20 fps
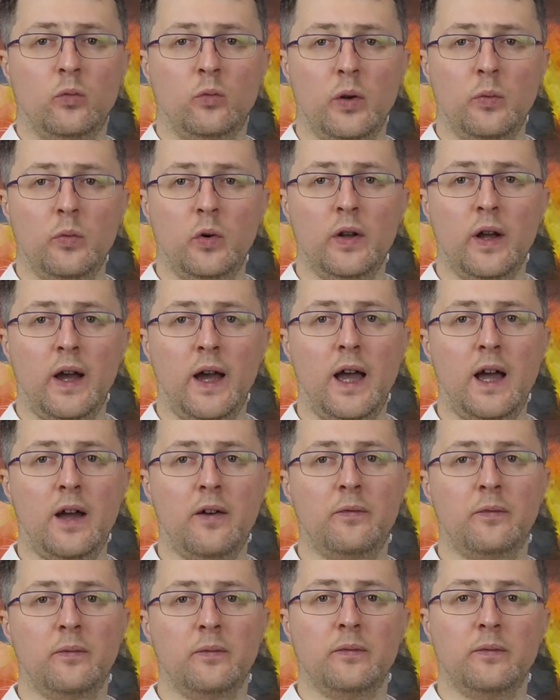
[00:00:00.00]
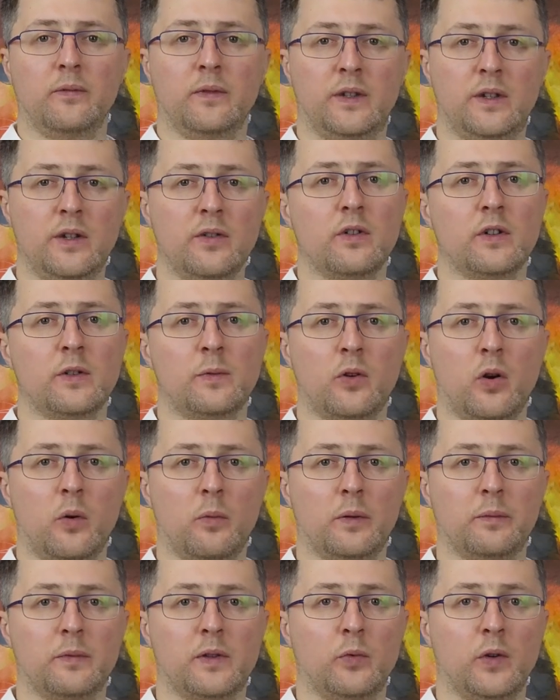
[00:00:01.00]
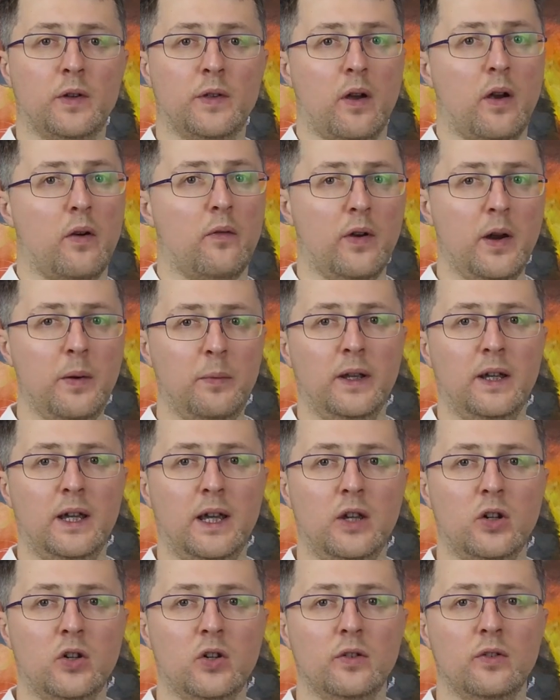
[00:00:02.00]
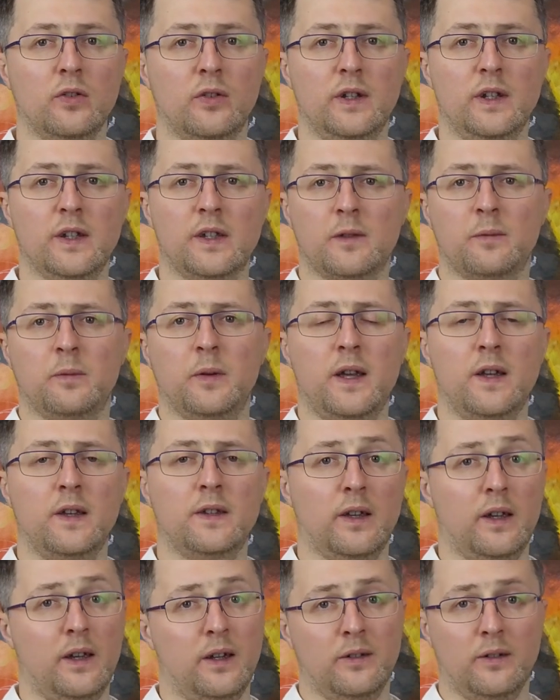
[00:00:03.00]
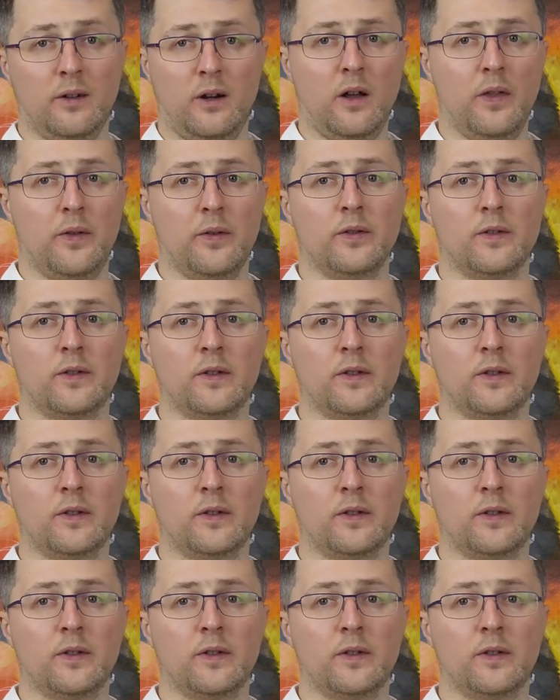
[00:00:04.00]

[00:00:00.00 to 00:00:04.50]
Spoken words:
we would have serious problems with replication, disk space, and others.